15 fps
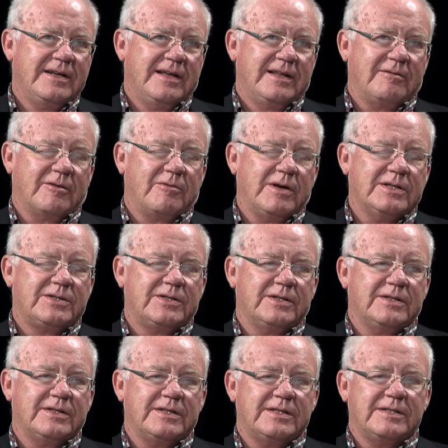There were
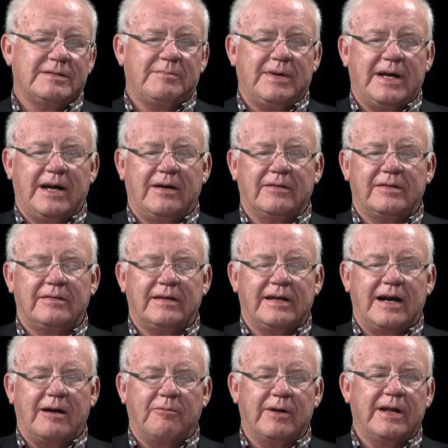questions about, uh,
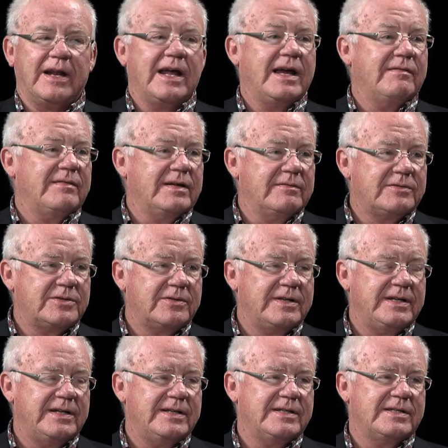are we going to have enough
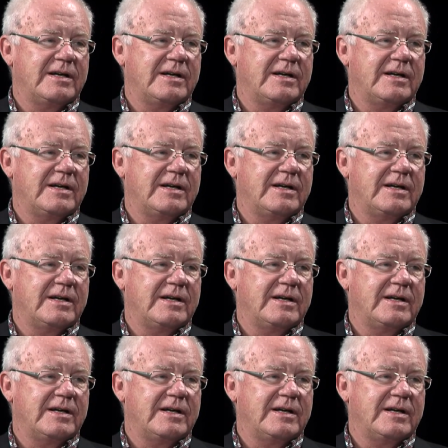trees?